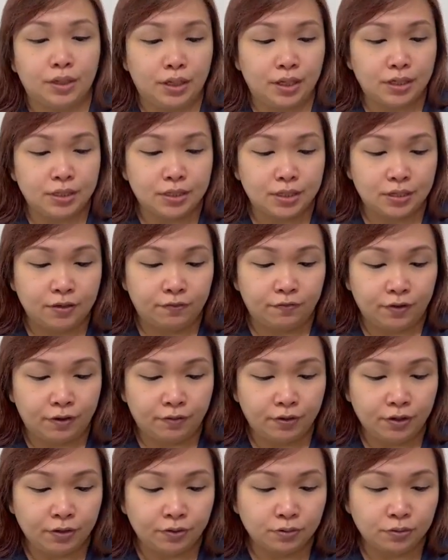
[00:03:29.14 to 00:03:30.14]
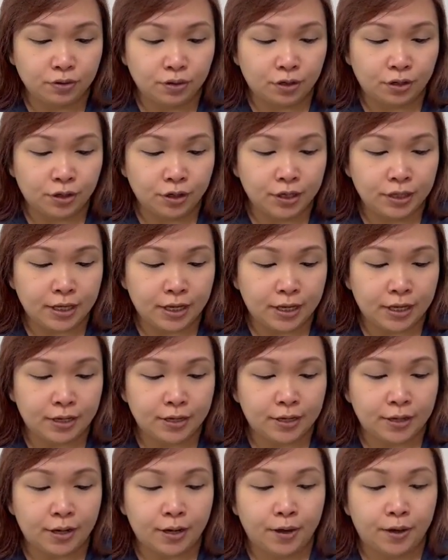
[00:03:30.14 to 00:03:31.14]
is a very good oil that
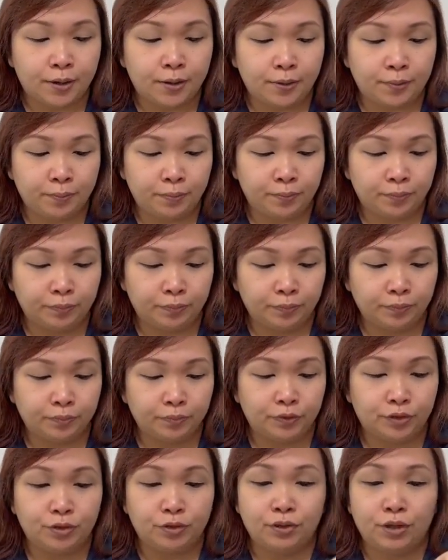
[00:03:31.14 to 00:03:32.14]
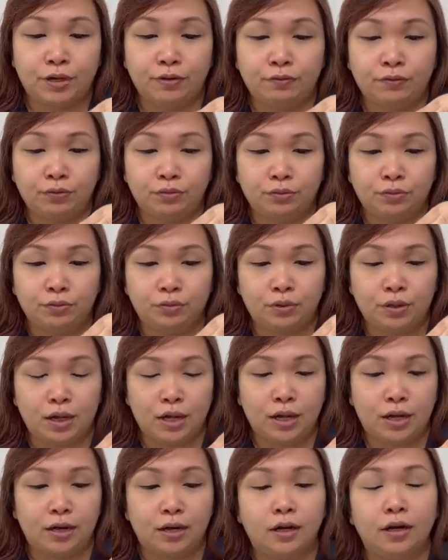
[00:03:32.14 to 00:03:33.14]
um, you have to,
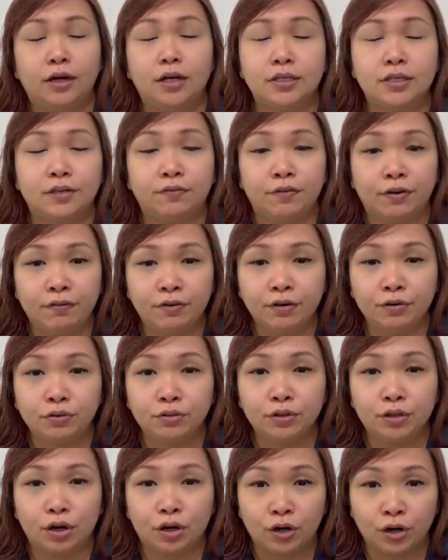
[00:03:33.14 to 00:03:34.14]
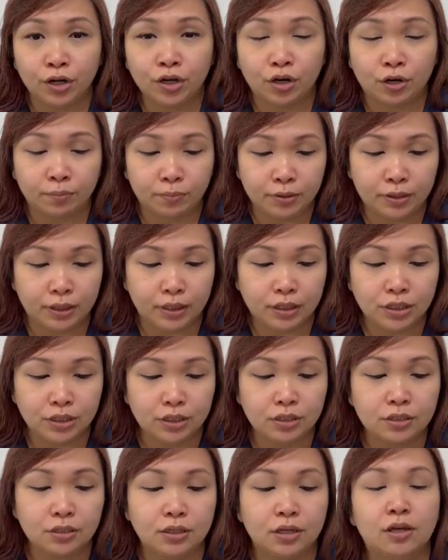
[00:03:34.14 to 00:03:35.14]
uh, it's a very good oil
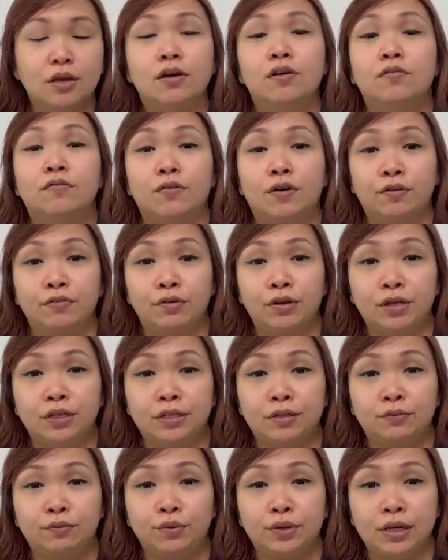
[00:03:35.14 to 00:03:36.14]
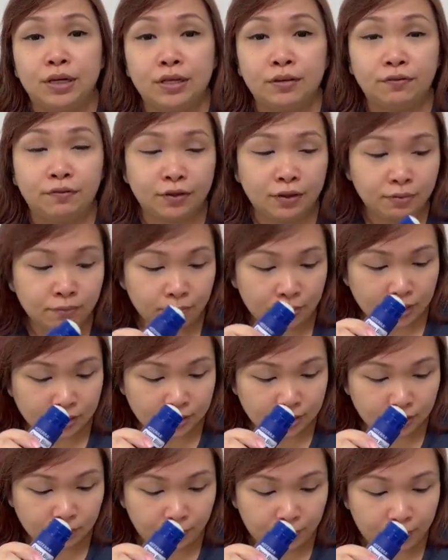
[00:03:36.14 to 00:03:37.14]
combinations for re relieving
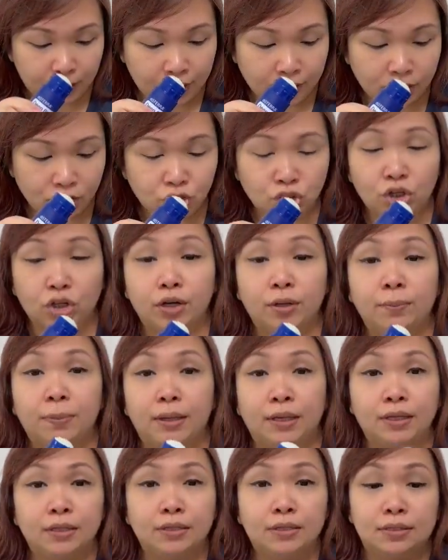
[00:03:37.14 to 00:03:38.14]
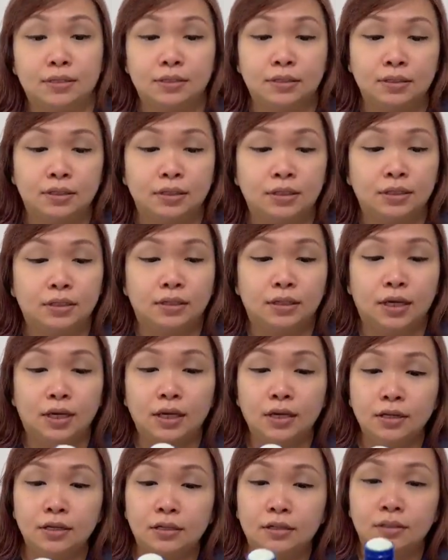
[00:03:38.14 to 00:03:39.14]
muscle pain, joint pains.
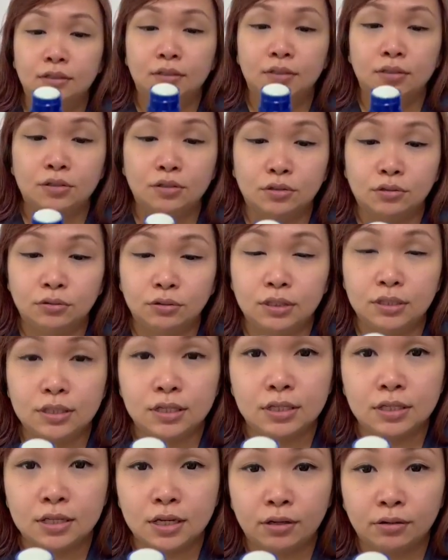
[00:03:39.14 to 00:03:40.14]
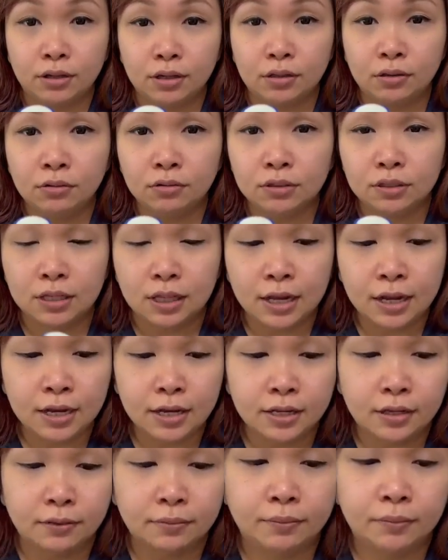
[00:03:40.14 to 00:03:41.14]
Okay, so this is how it looks like.
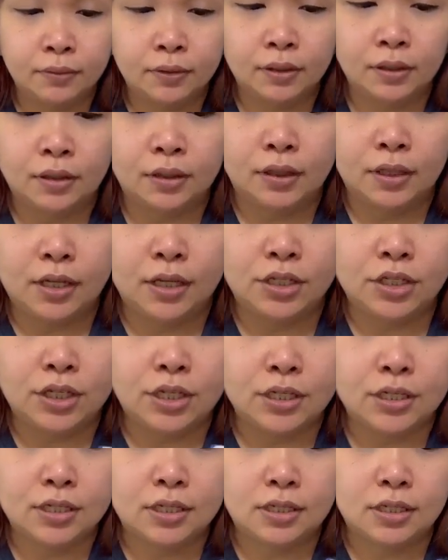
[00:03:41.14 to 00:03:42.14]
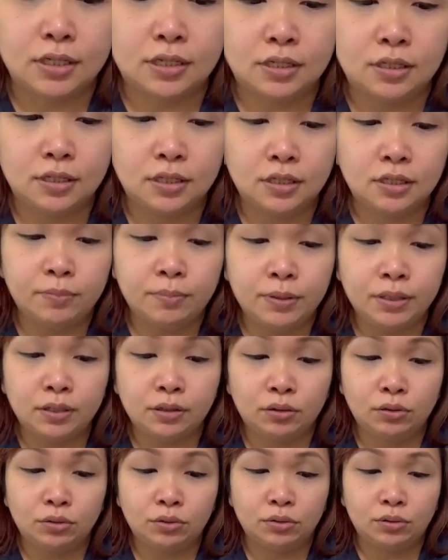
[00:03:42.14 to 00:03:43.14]
And then just a little bit
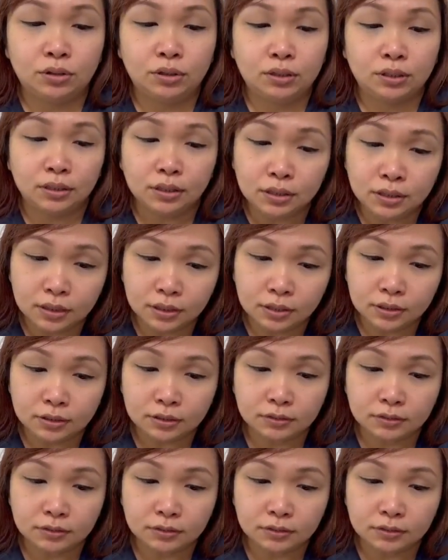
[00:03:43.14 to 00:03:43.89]
turn.